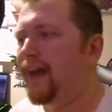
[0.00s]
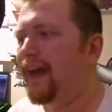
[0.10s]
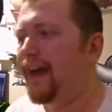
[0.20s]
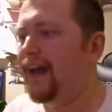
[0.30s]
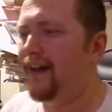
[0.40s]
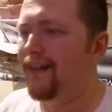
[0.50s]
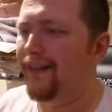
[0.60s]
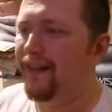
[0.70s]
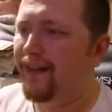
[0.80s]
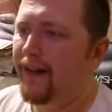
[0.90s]
the
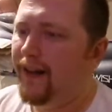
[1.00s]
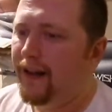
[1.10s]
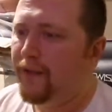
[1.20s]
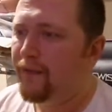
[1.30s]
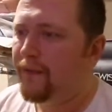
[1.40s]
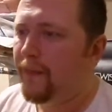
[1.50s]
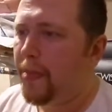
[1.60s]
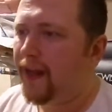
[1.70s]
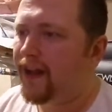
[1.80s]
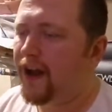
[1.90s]
hell?
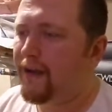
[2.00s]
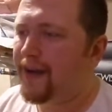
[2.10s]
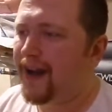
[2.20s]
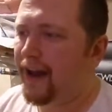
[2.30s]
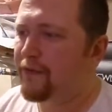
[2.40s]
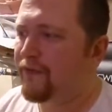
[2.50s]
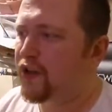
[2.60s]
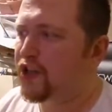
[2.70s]
Coming out with a